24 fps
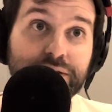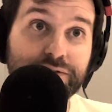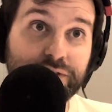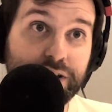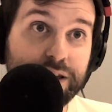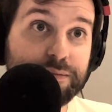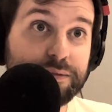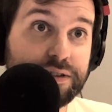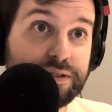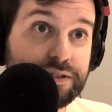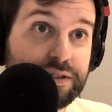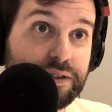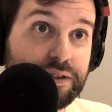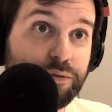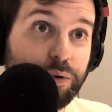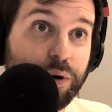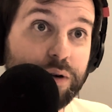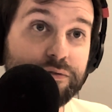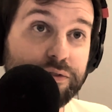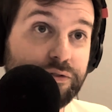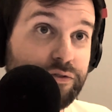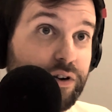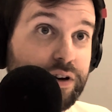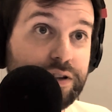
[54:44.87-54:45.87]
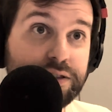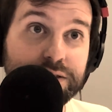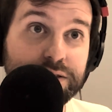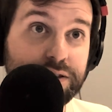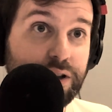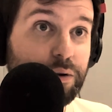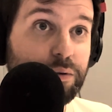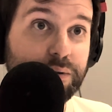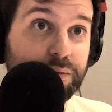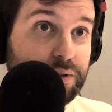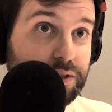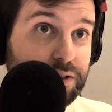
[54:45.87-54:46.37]
famous. If it weren't for Friends,
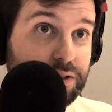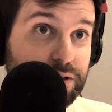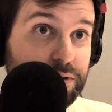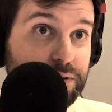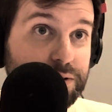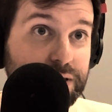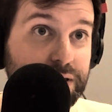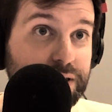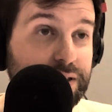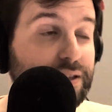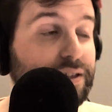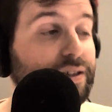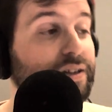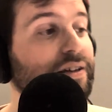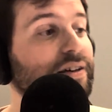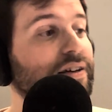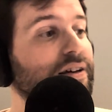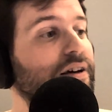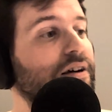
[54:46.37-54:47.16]
no one would use it. Fine, we'll